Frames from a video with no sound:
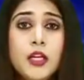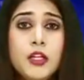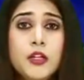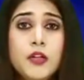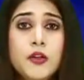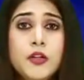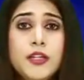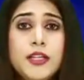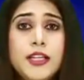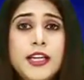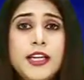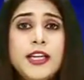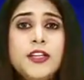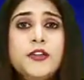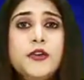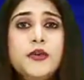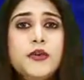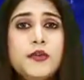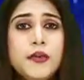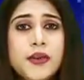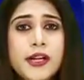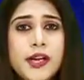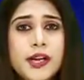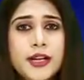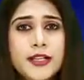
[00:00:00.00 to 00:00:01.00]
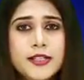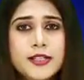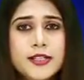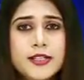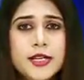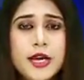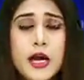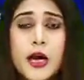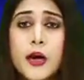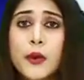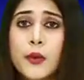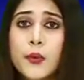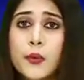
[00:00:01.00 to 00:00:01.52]
You need to create
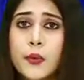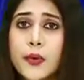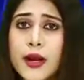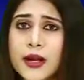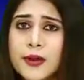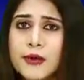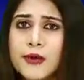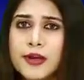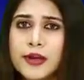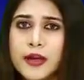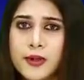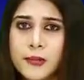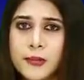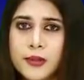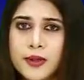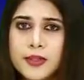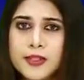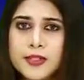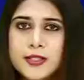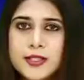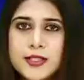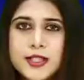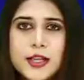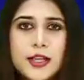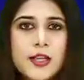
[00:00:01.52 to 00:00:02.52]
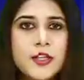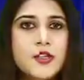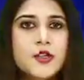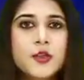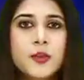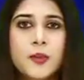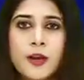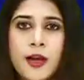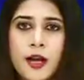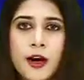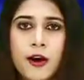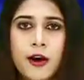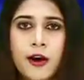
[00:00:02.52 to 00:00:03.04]
regular ripples to
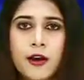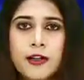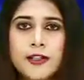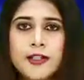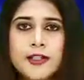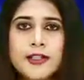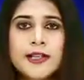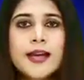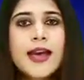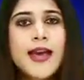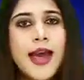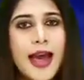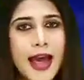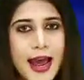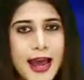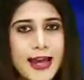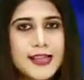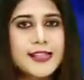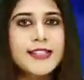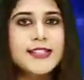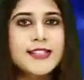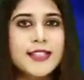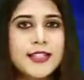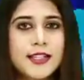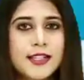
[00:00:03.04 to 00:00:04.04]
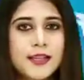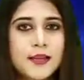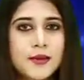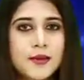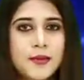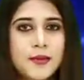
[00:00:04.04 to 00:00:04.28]
be heard and seen.